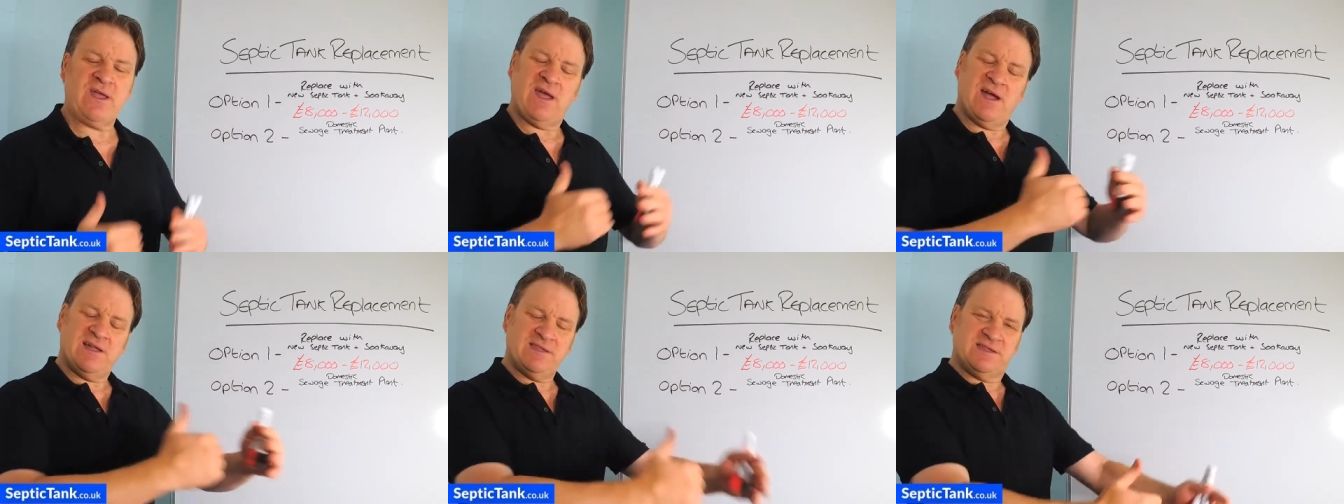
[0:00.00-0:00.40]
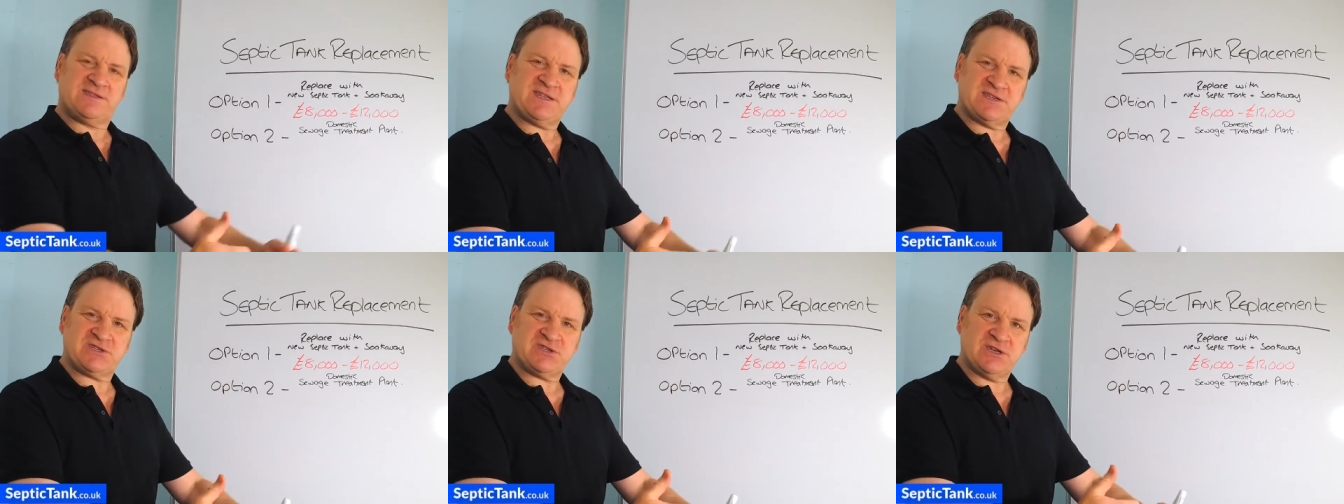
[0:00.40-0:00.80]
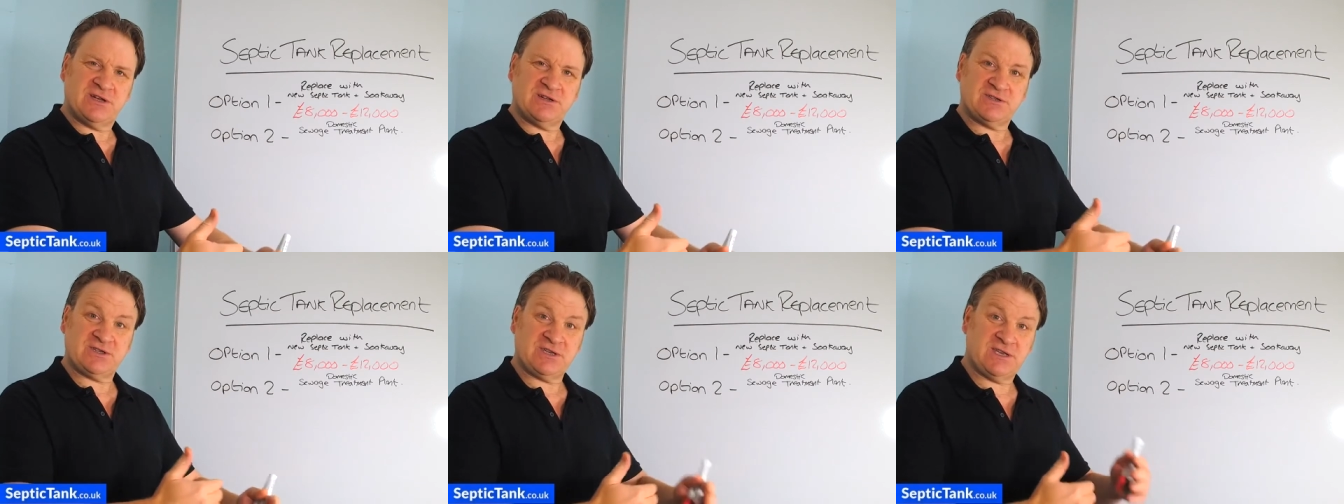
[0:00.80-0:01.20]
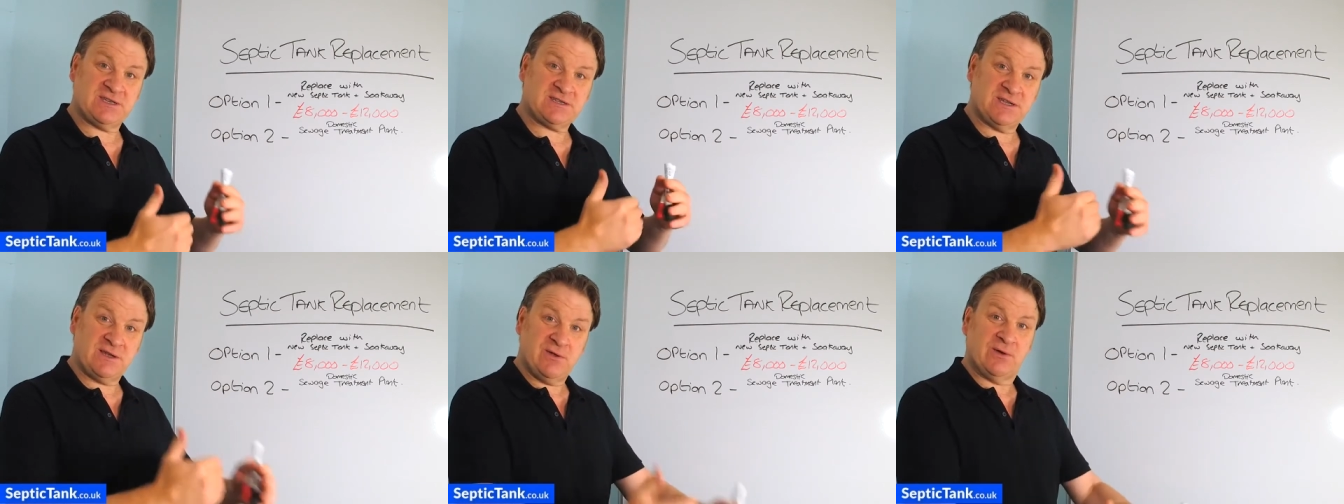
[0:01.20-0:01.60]
and the discharge is
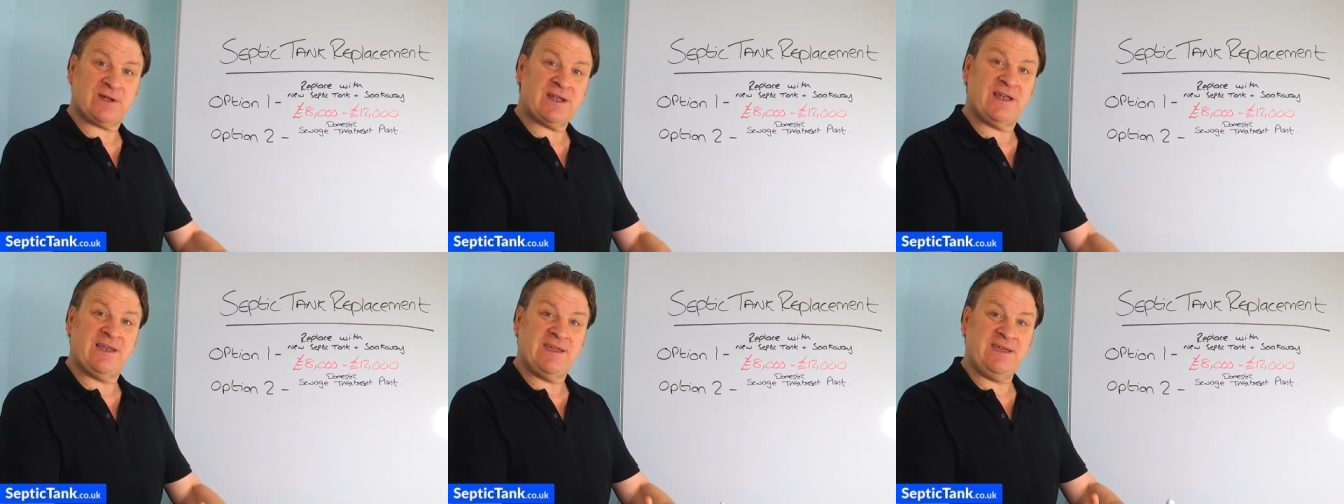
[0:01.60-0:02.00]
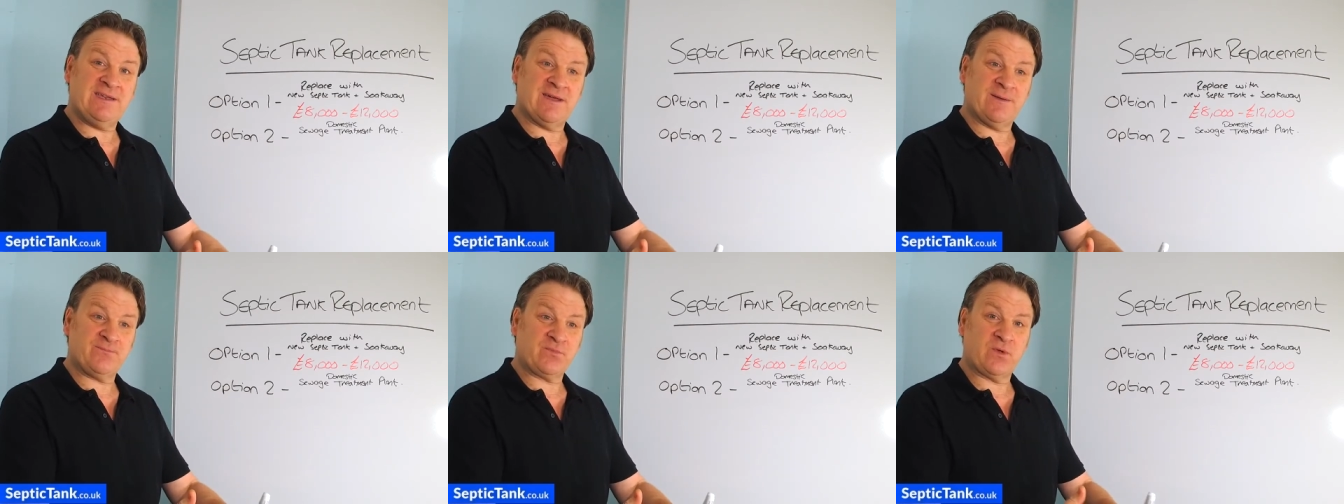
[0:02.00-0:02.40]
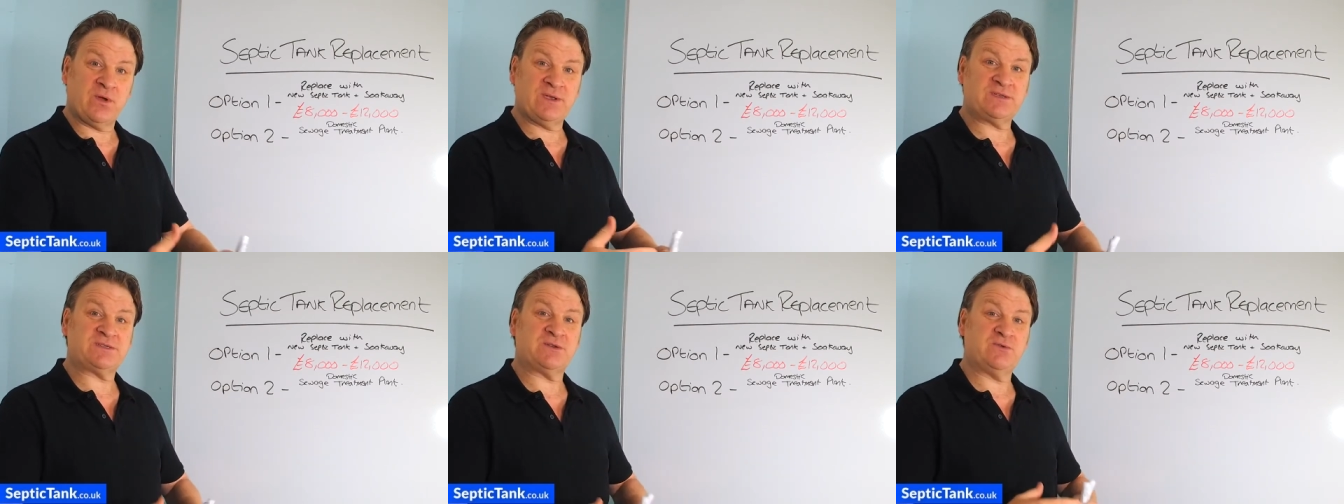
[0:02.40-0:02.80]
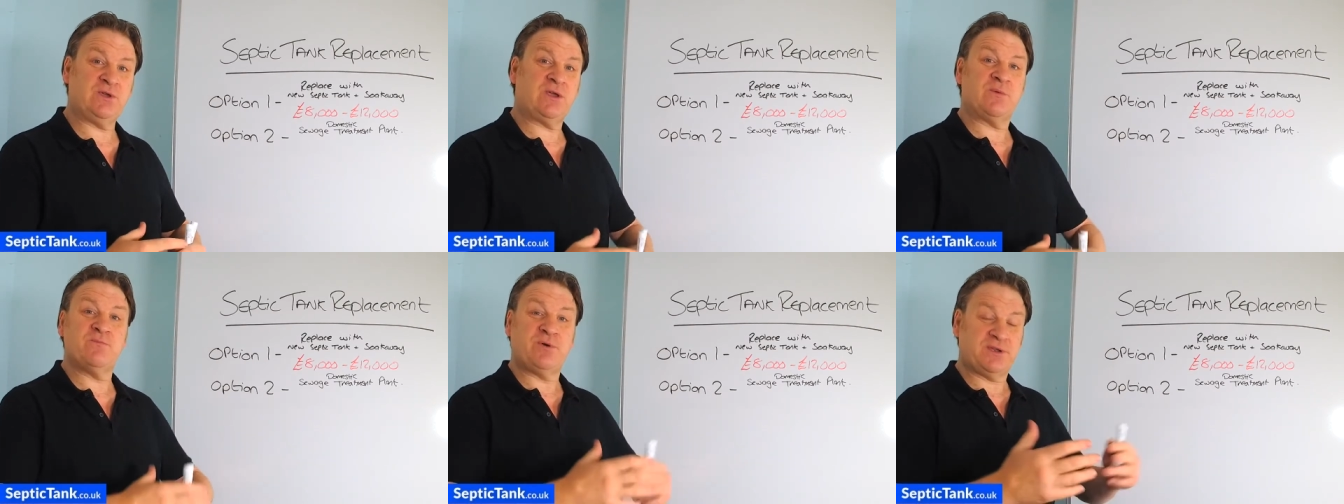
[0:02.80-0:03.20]
a lot cleaner right so you
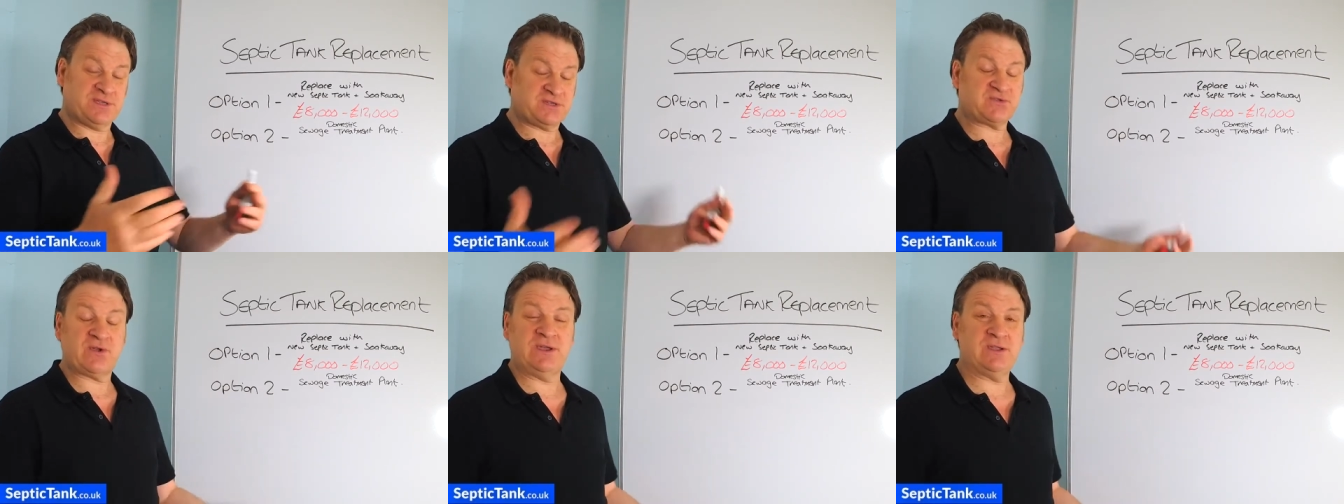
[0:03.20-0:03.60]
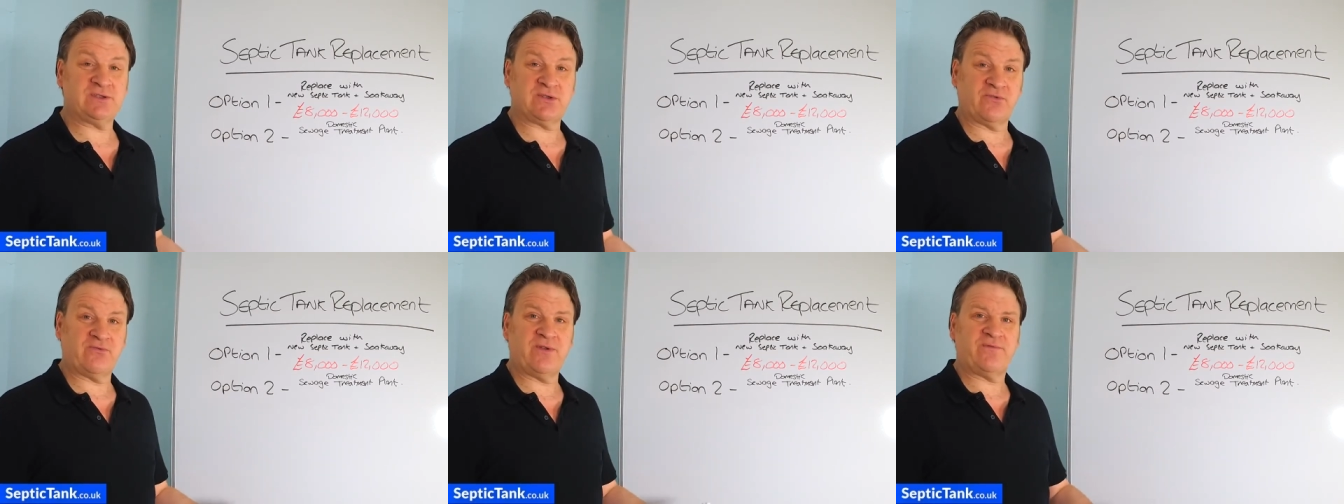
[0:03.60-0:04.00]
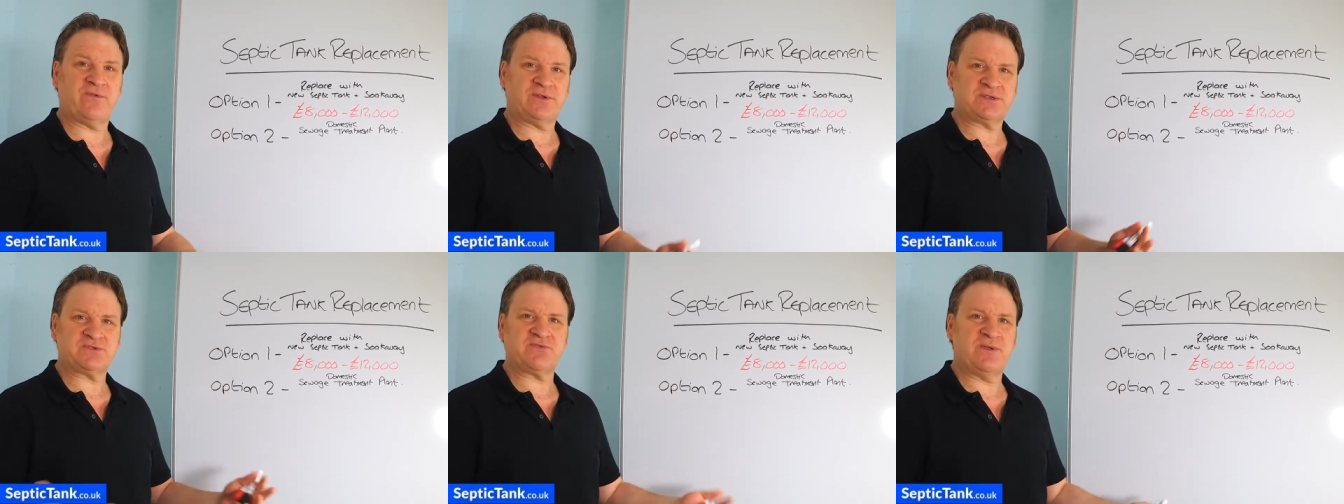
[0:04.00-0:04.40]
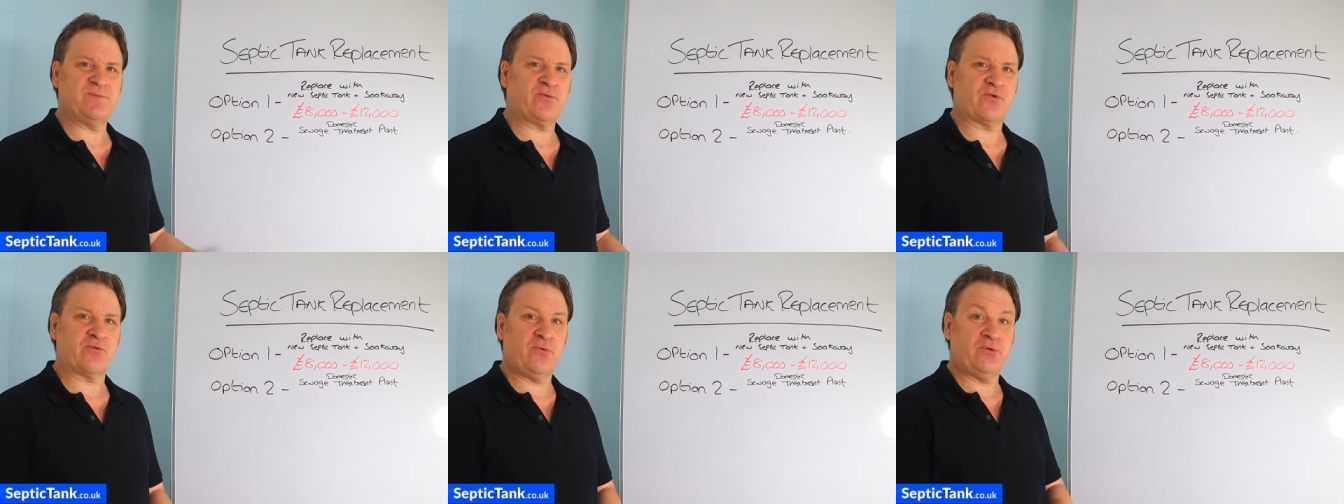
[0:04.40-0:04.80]
can put it straight into a river a stream
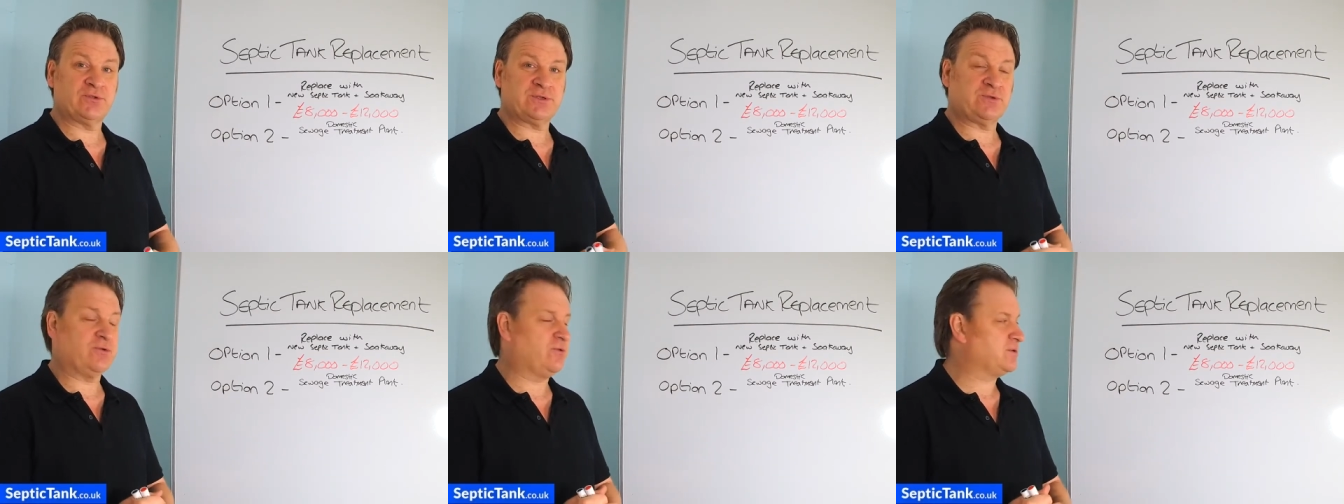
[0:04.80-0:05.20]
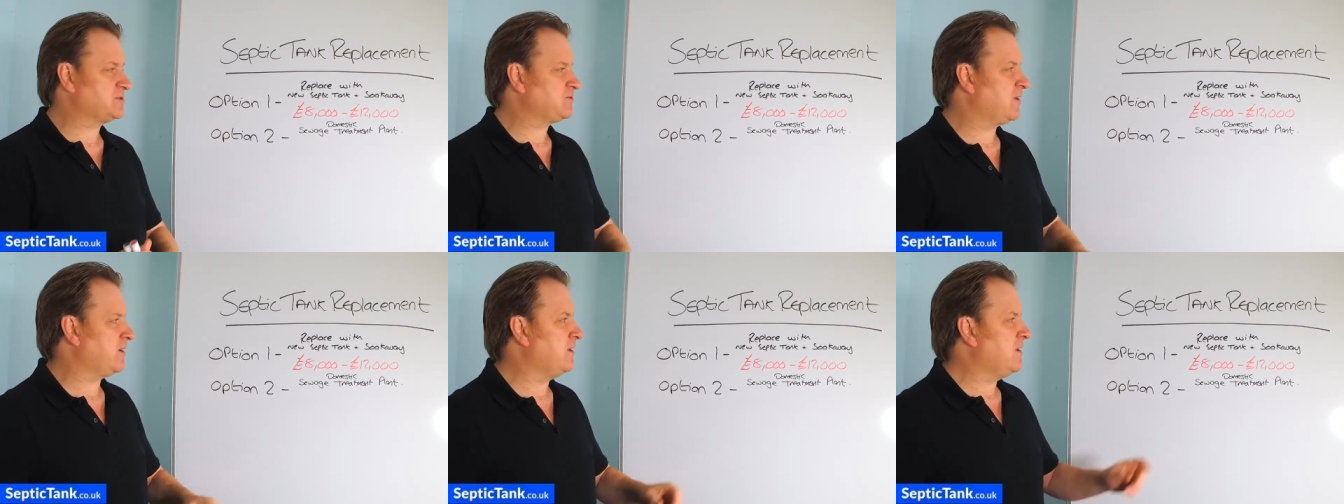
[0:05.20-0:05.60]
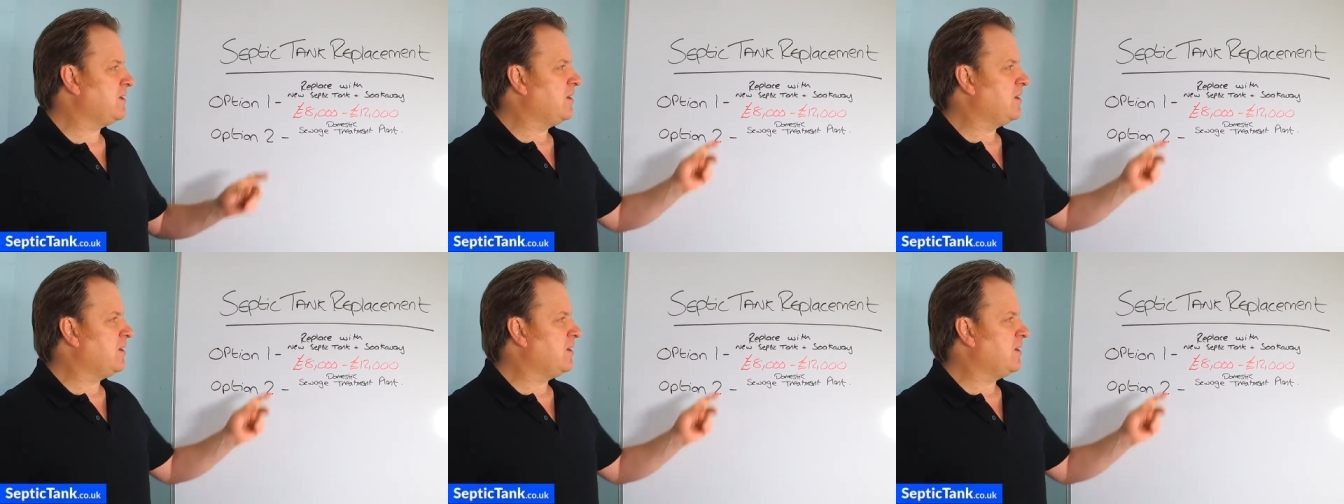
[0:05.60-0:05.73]
or a watercourse right